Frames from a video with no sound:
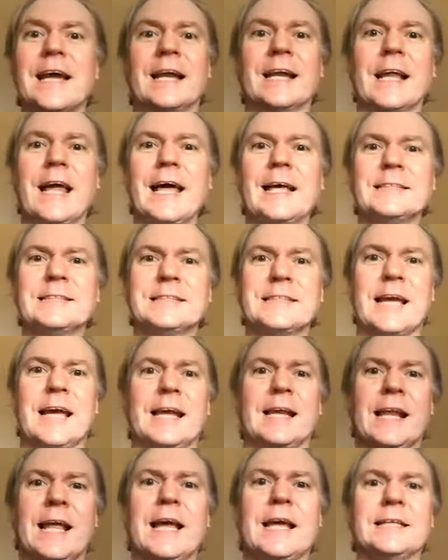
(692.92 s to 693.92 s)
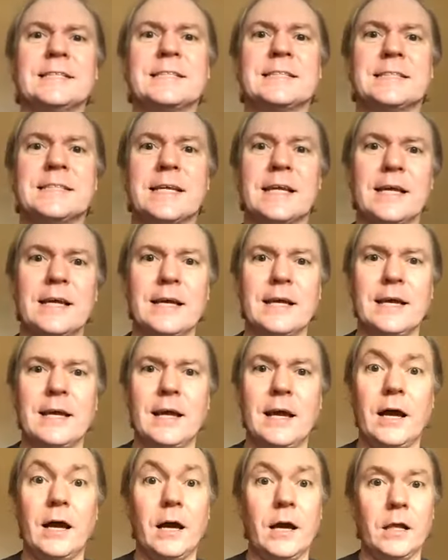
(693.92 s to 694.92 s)
unless, unless
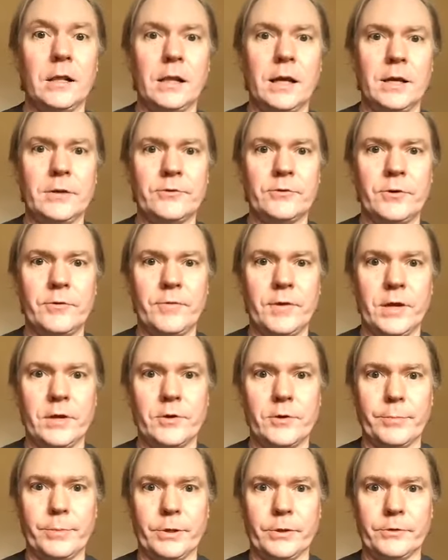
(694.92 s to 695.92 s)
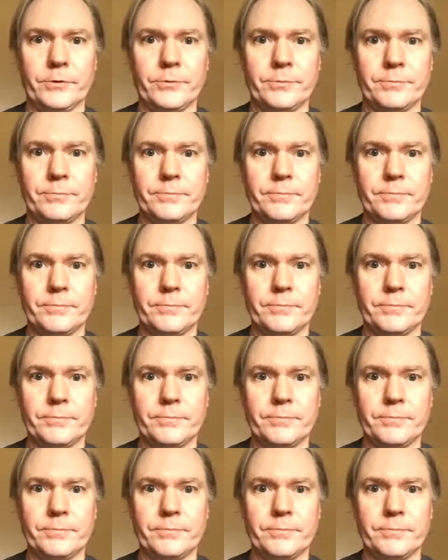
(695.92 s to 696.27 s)
a loss to Vanderbilt.